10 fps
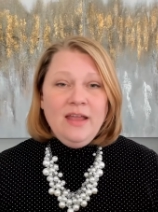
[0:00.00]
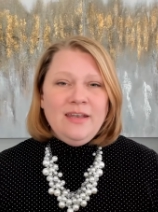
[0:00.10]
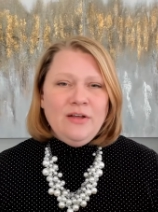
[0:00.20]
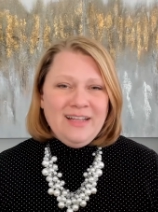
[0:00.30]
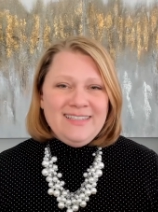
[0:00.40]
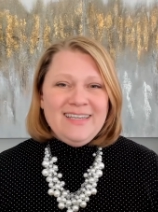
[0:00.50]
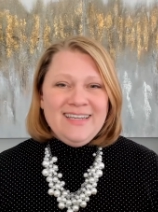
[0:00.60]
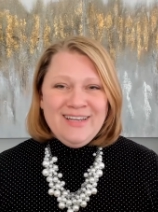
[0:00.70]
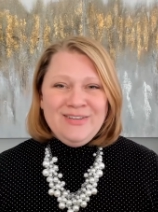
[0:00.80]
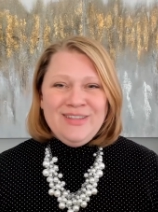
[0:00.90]
Now let's
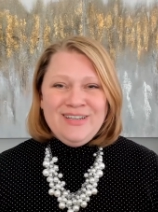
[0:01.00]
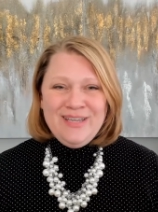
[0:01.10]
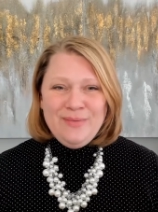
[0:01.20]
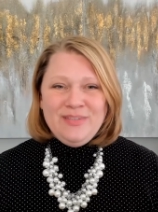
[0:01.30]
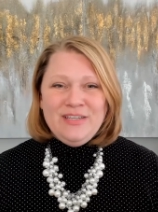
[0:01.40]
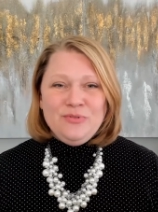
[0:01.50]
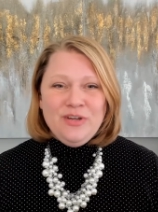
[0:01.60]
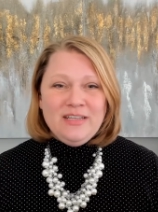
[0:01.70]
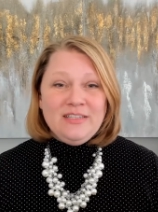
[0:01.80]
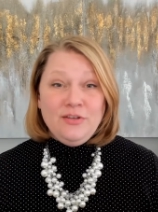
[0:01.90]
dig into the tips and
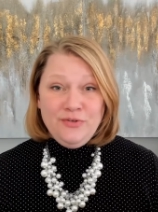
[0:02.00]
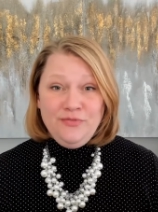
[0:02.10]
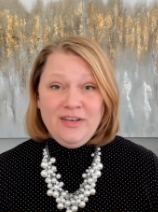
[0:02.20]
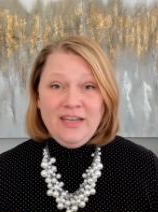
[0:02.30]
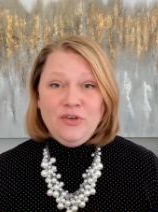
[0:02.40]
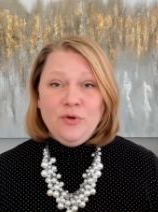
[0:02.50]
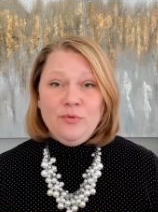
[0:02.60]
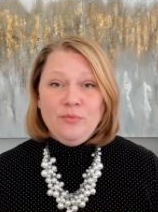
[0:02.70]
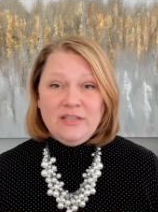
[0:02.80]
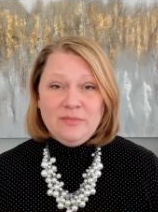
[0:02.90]
tricks to fitting
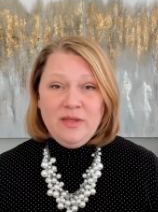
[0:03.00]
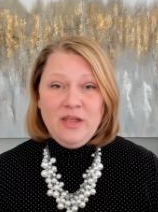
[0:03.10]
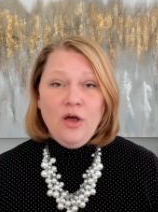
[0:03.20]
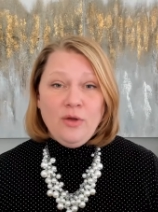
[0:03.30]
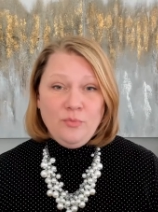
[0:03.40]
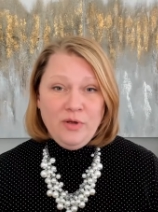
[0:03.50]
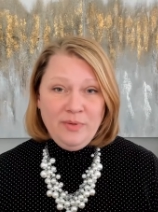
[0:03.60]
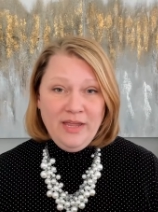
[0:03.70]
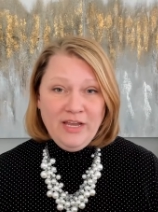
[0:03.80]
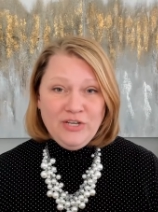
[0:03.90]
your resume on one
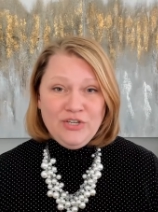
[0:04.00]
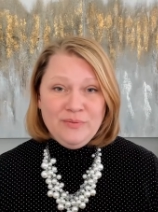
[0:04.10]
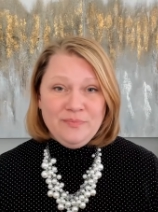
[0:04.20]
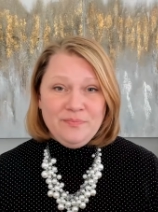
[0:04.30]
page.